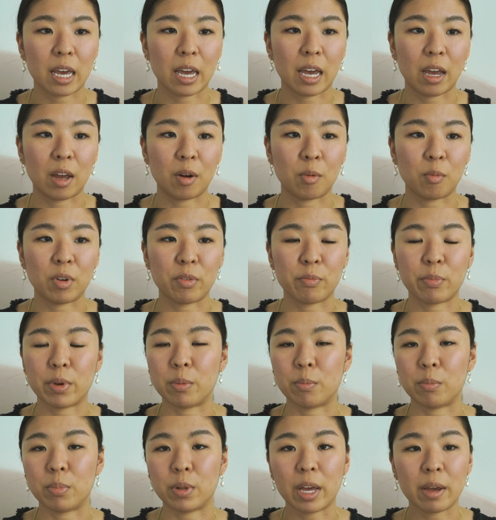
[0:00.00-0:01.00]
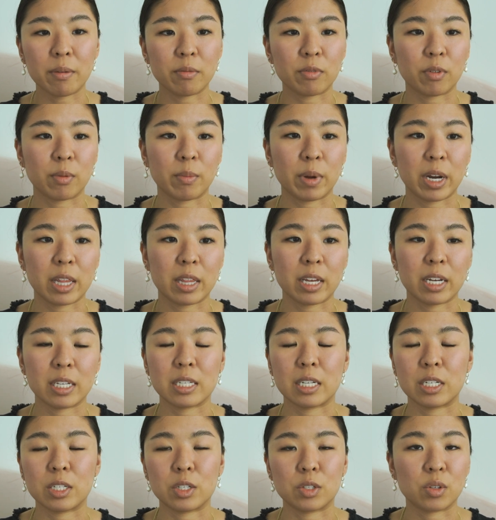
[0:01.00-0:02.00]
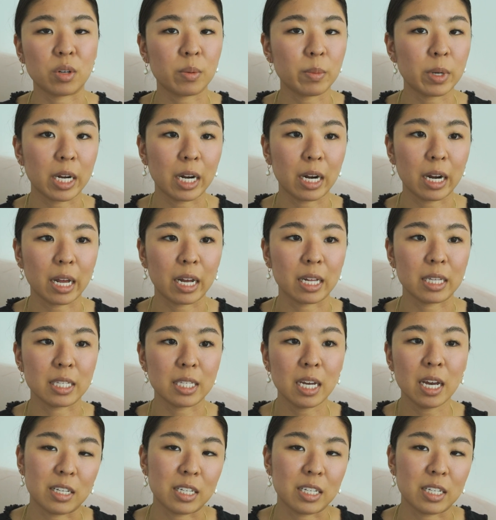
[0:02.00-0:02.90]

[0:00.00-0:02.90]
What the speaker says: and we've been blamed for many things and discriminated against.